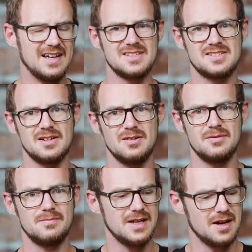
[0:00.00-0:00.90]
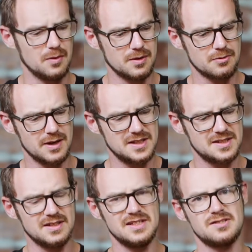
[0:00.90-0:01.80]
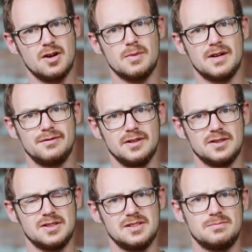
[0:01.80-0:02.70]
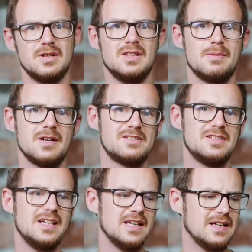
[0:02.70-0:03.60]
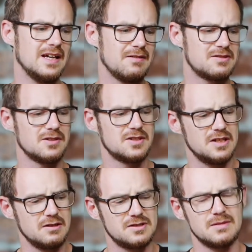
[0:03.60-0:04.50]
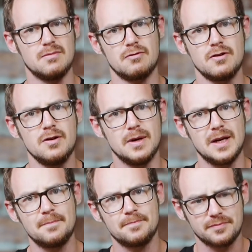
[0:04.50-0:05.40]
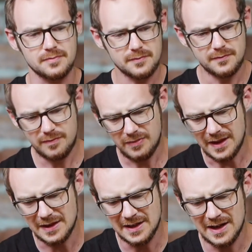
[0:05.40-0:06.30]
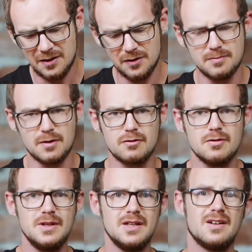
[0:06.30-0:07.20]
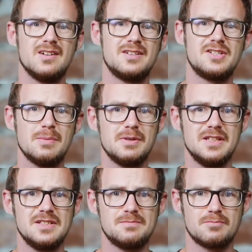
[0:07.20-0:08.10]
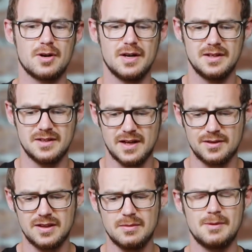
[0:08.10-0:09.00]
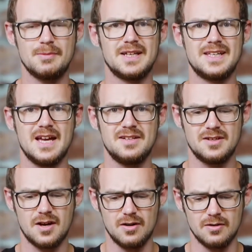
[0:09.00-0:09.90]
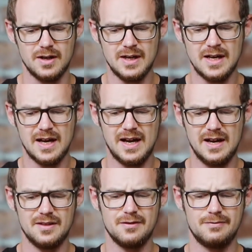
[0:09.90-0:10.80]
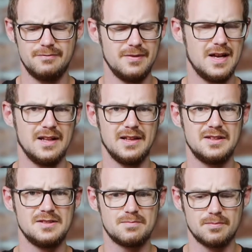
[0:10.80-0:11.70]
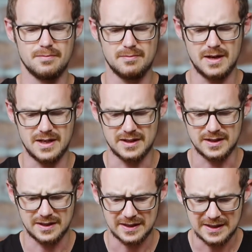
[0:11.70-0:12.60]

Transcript: So yeah, we upgraded to these Zomei filters, but in the past year I've started using Marumi. Now, Marumi are a Japanese brand. I think they're made by Kenko, the lens maker.